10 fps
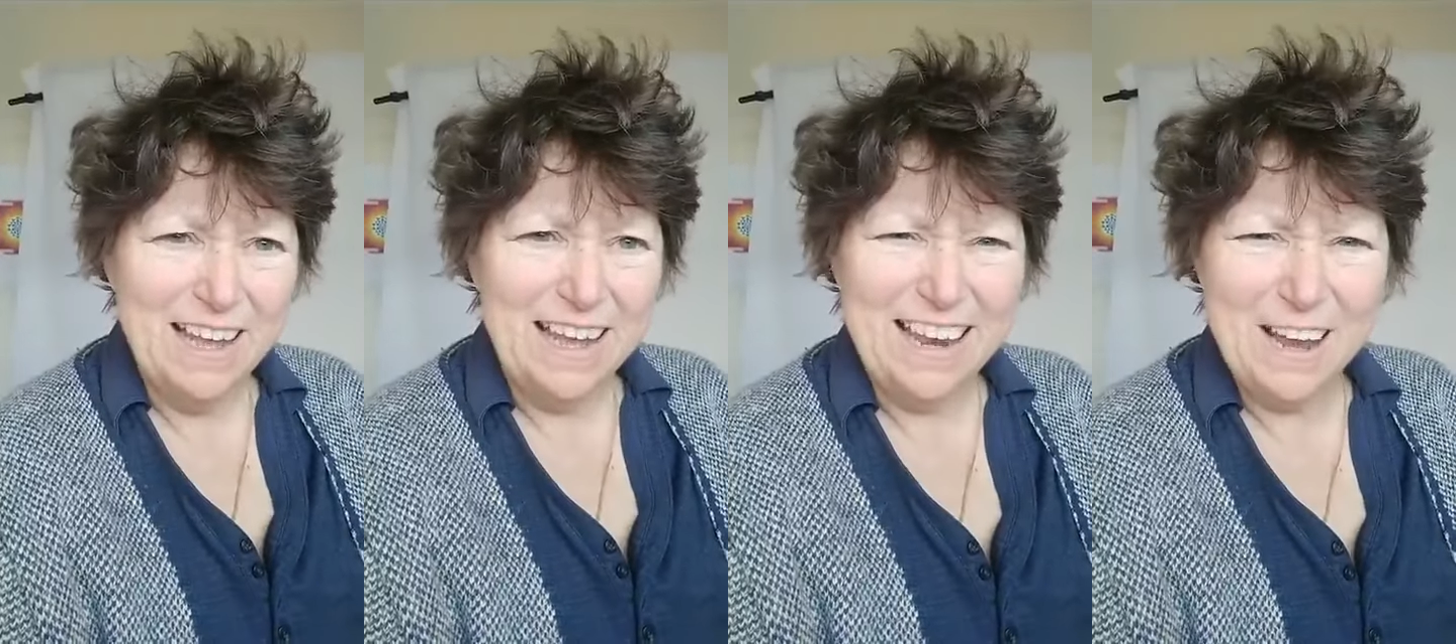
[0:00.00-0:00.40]

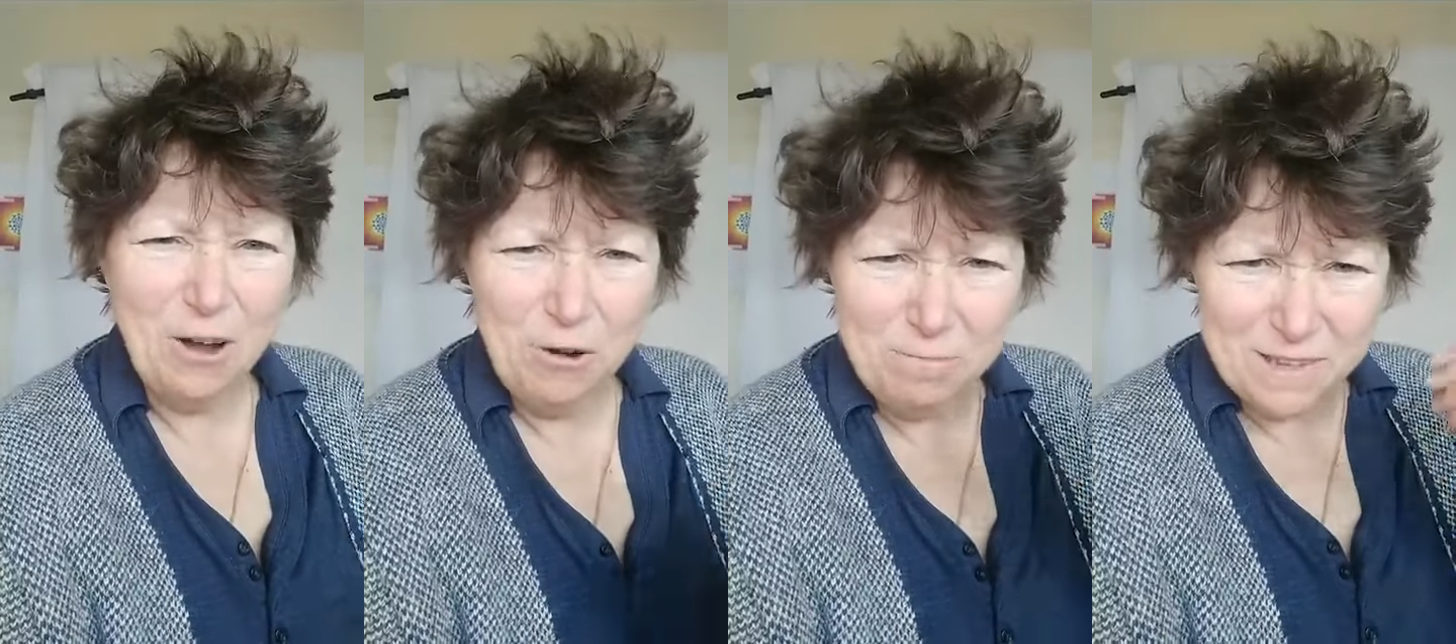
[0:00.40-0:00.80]
And I
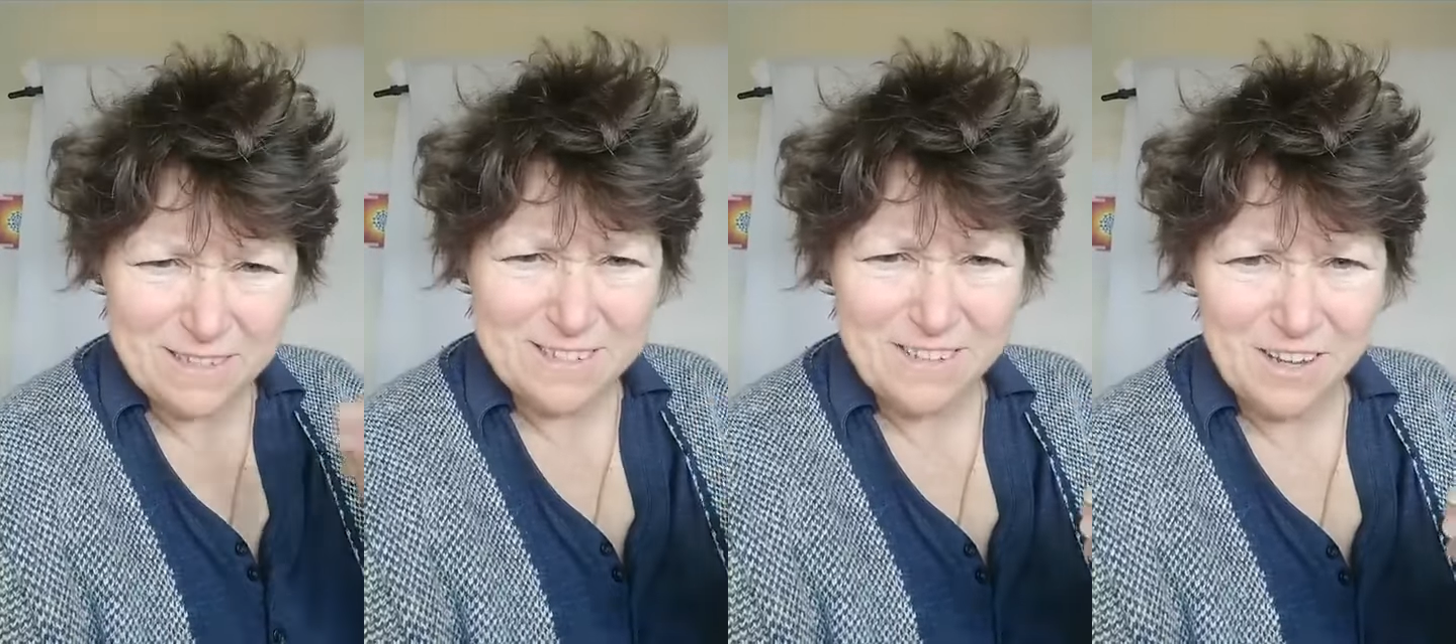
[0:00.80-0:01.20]
hope
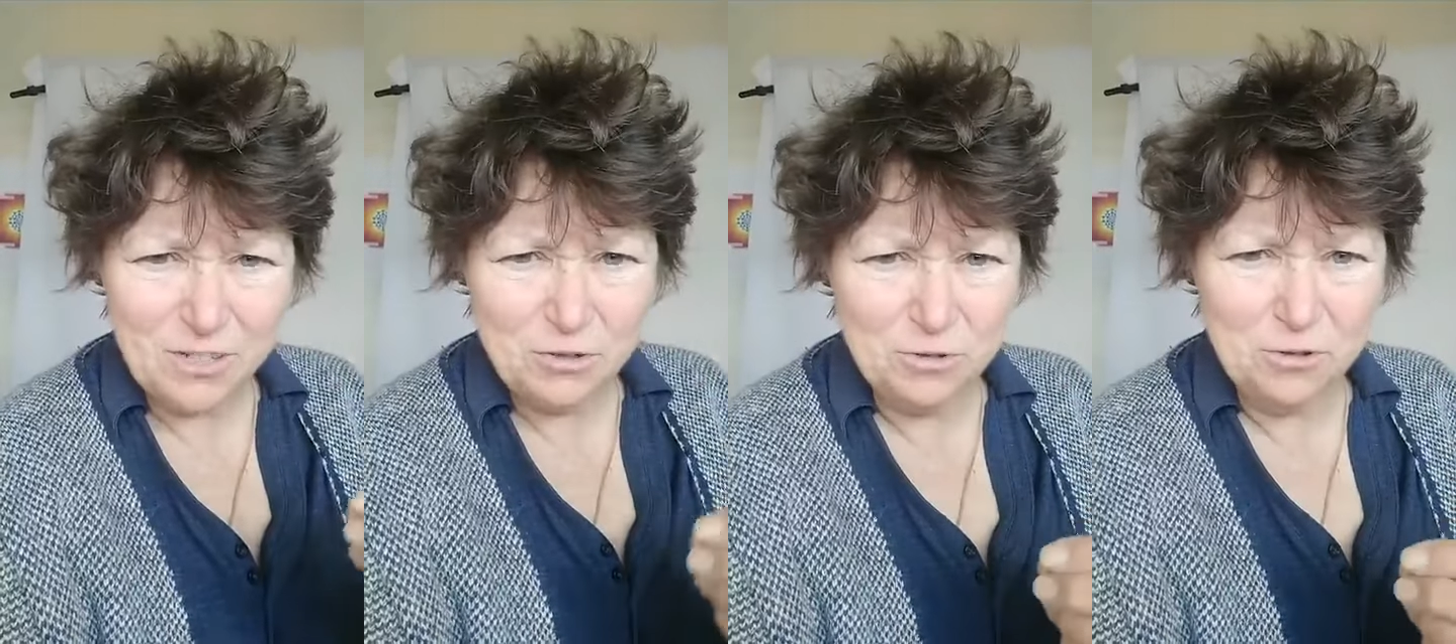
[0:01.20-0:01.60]
that's not
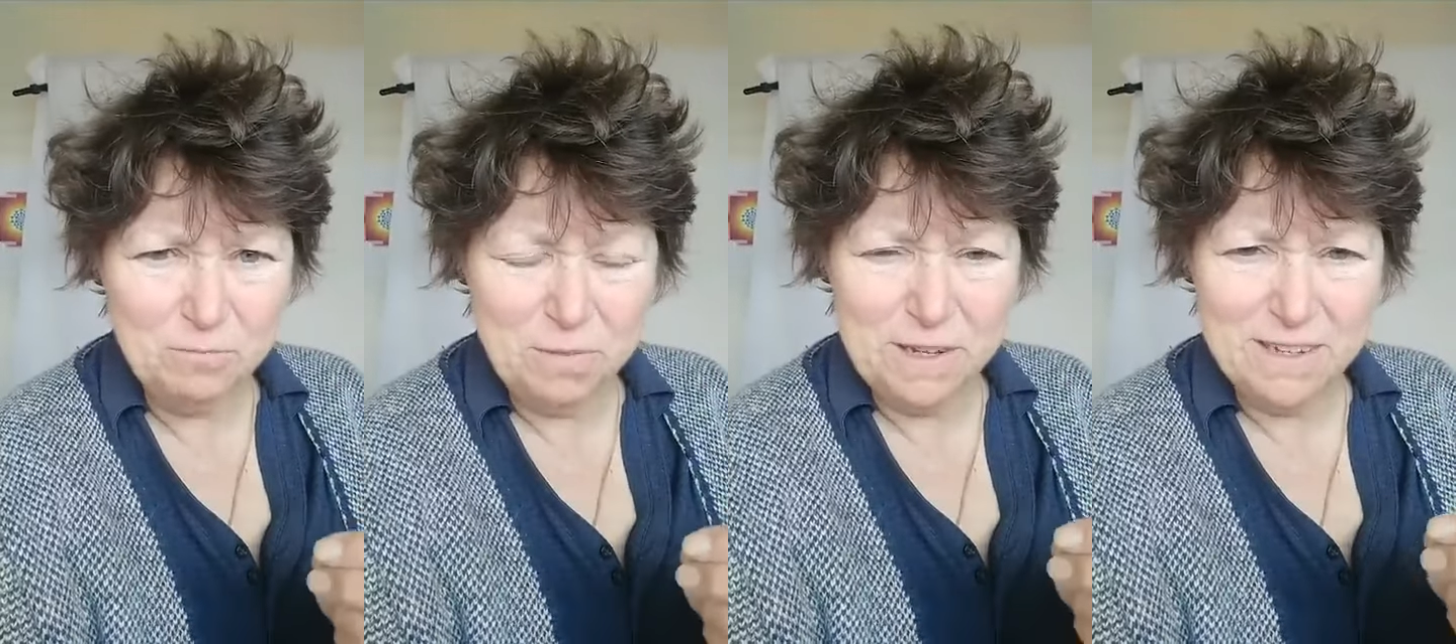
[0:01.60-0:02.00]
true,
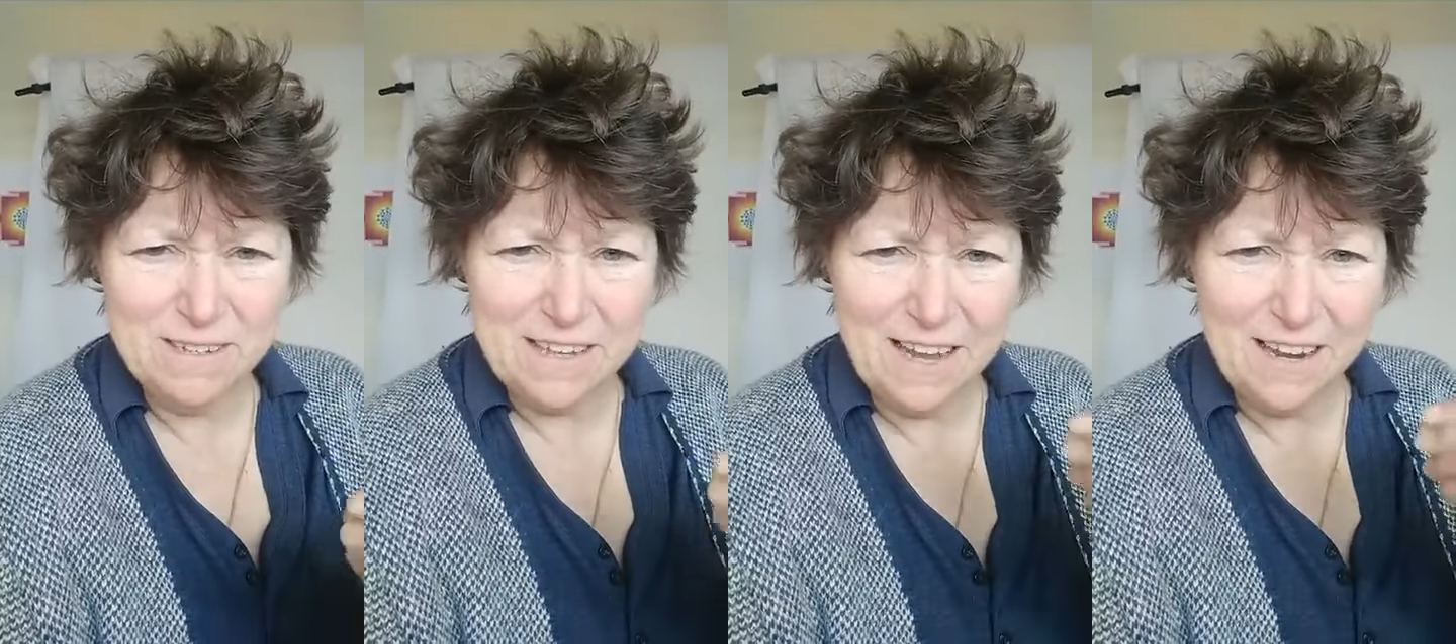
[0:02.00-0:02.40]

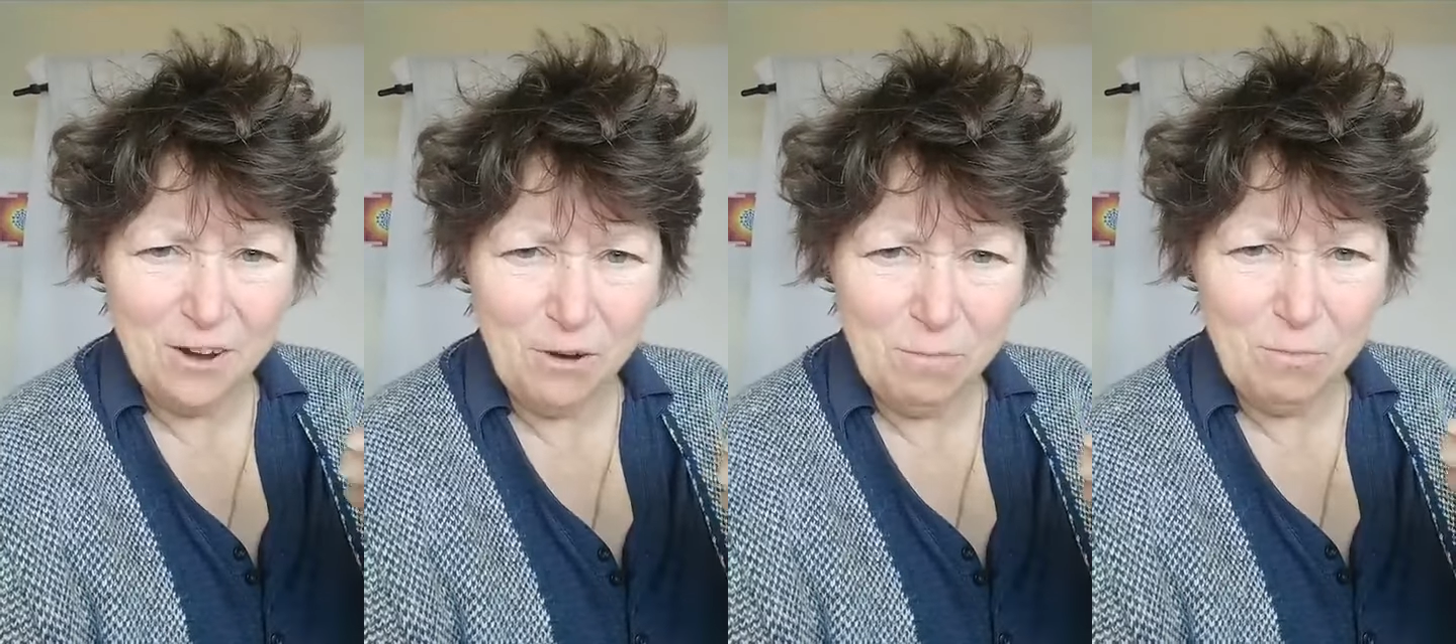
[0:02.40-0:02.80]
because I
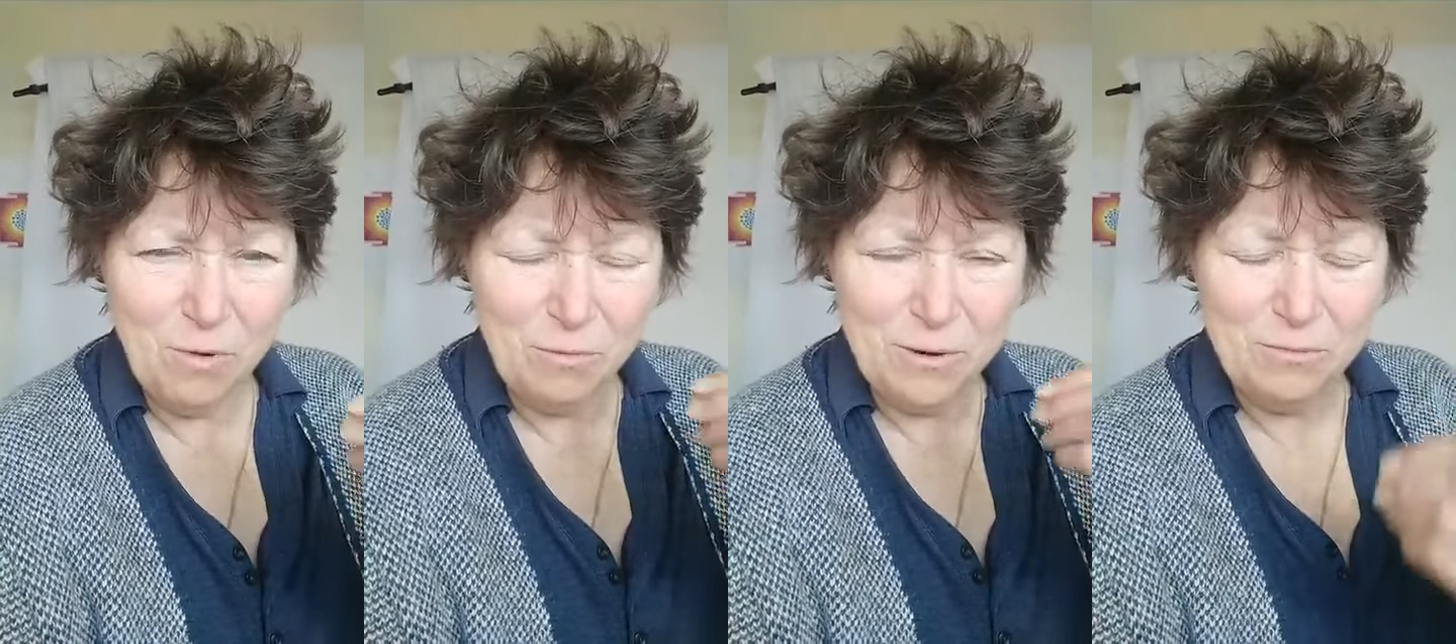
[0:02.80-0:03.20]
hope
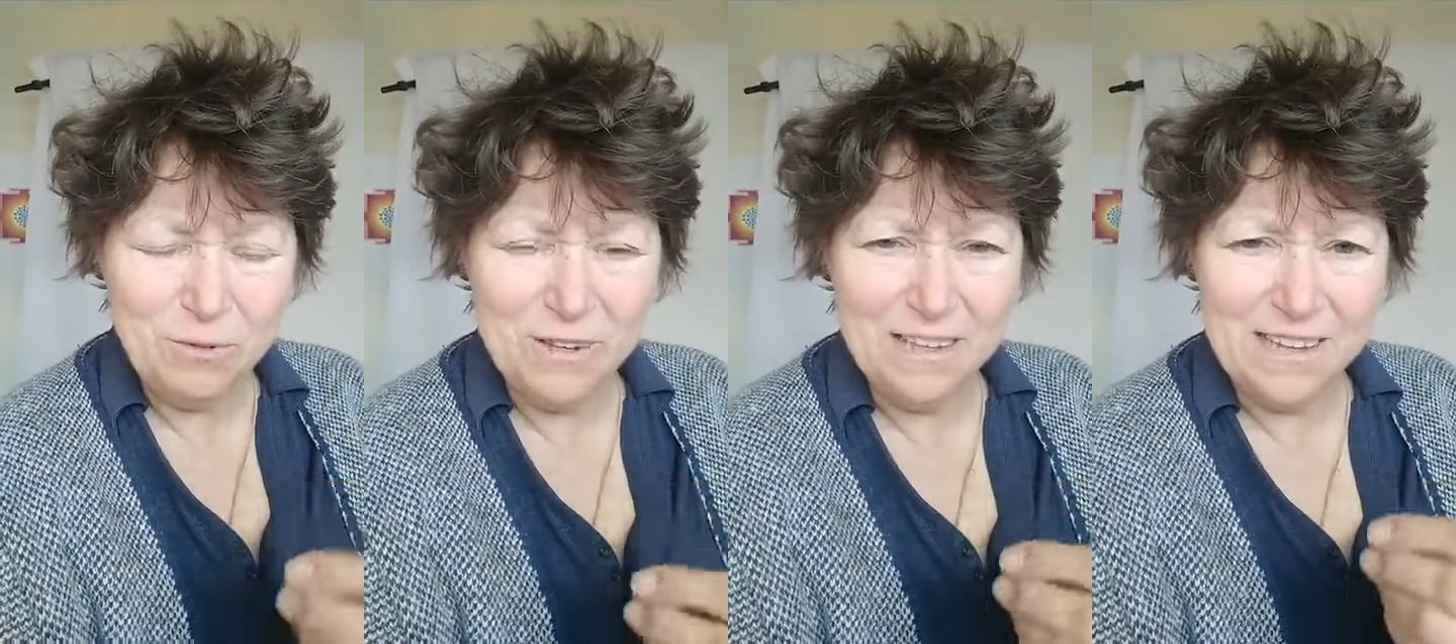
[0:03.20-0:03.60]
what we
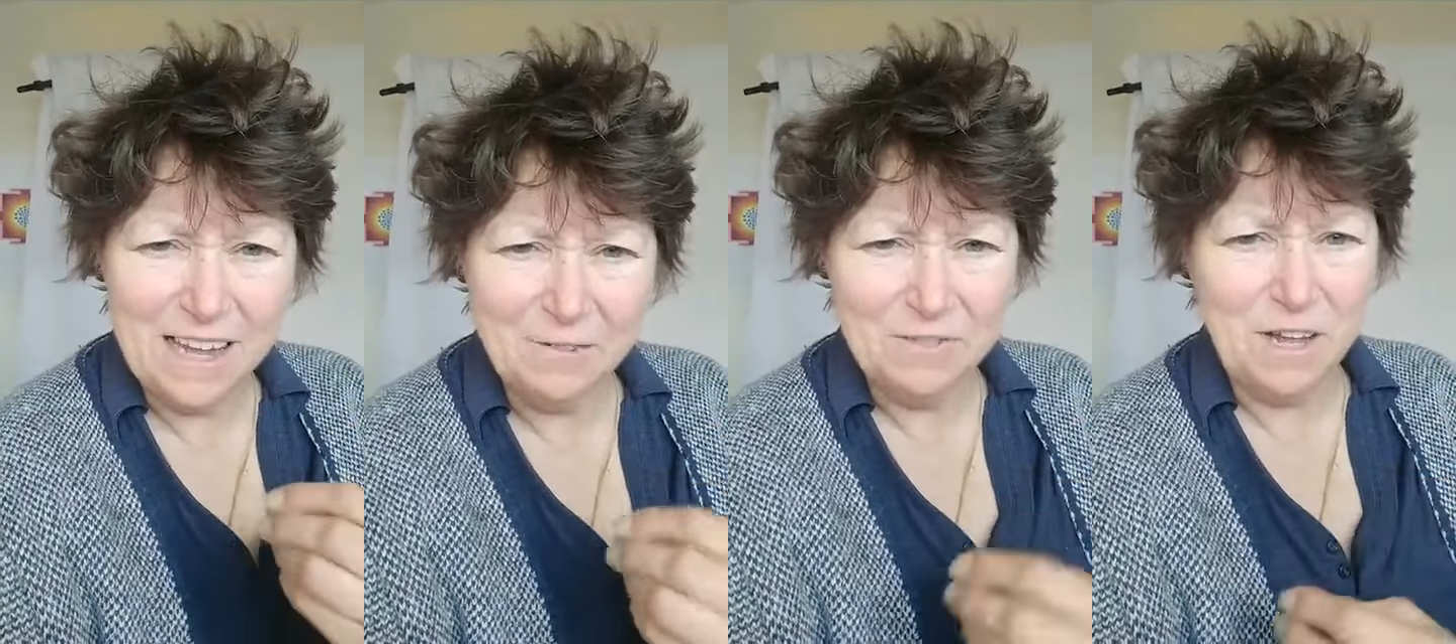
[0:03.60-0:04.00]
really
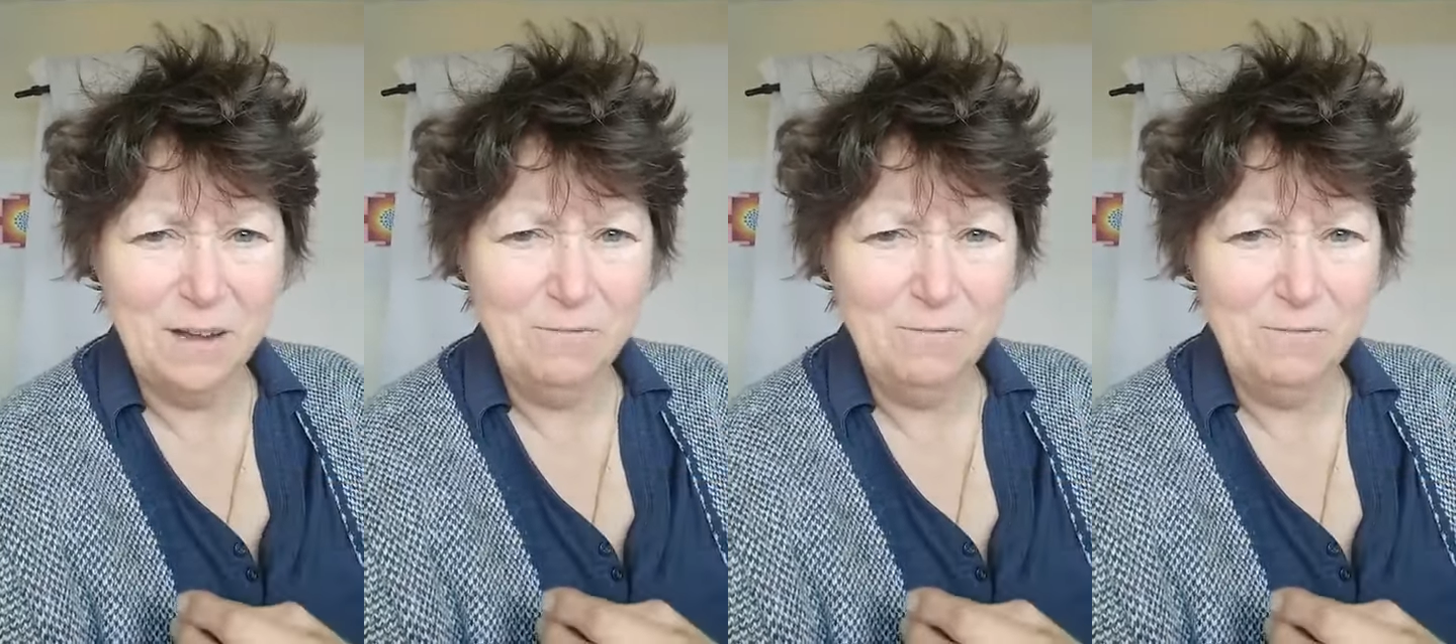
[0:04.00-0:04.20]
have time